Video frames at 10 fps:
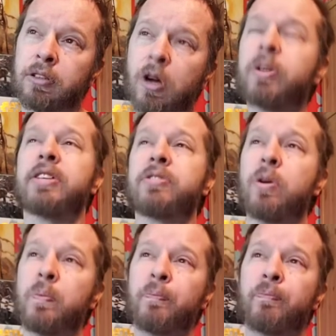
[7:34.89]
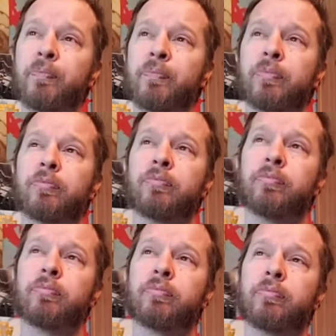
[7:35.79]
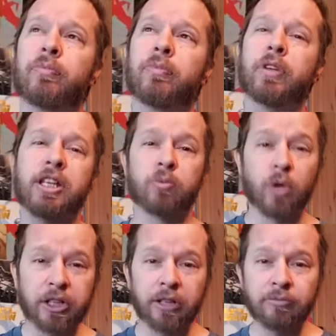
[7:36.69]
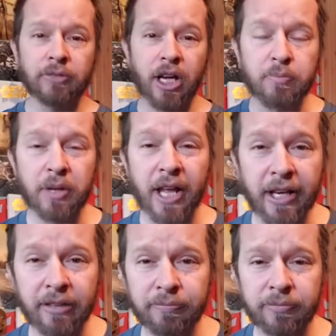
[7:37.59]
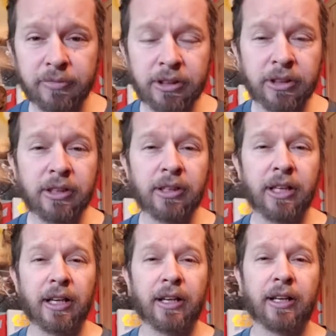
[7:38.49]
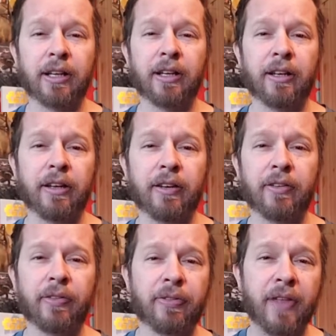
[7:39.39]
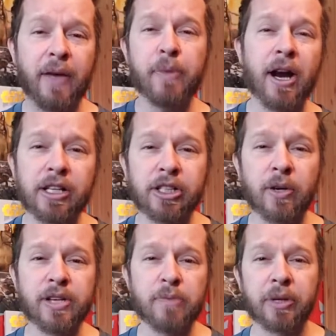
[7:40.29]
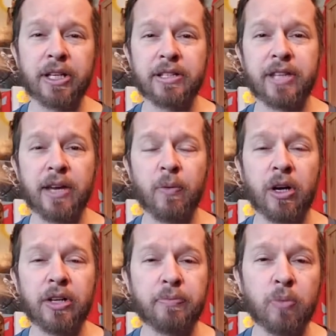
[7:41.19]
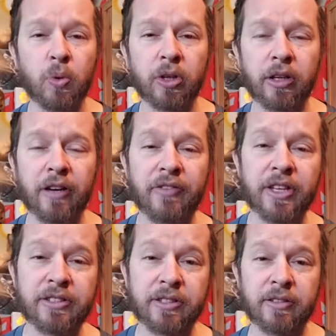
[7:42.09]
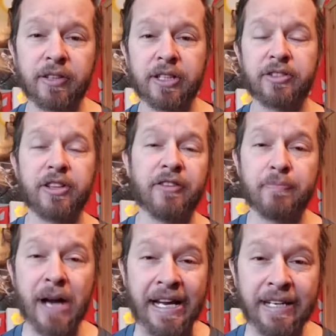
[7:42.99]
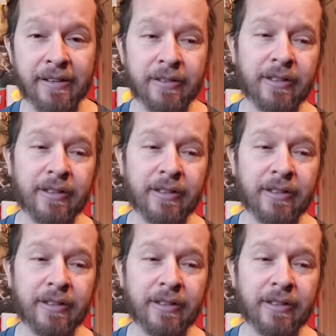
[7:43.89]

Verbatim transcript: okay. So he's working on a planet. Uh, the Empire shows up because they want more of this this stuff mined,